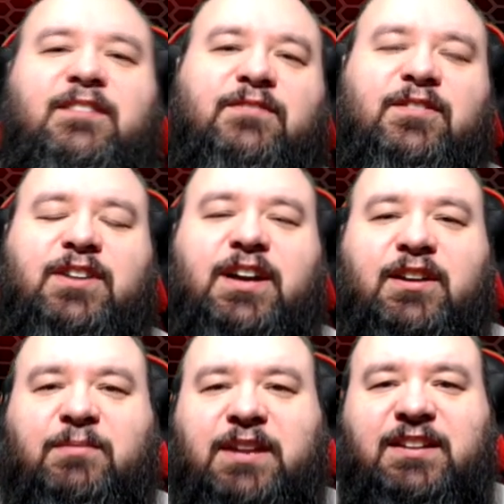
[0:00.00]
If you're not
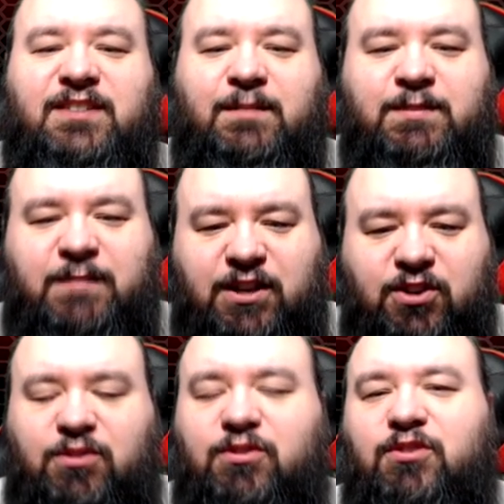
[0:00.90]
already subs, make
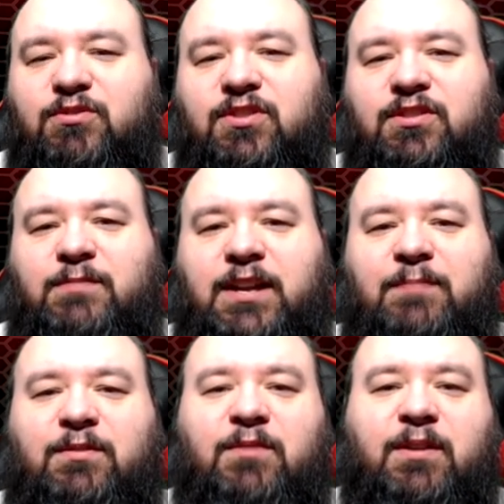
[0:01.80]
sure to do so to be
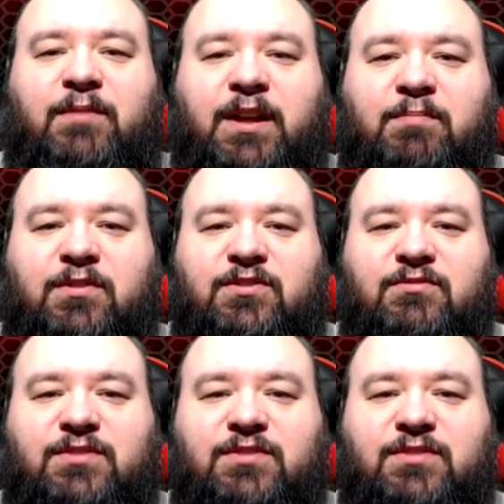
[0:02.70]
kept aware when I post new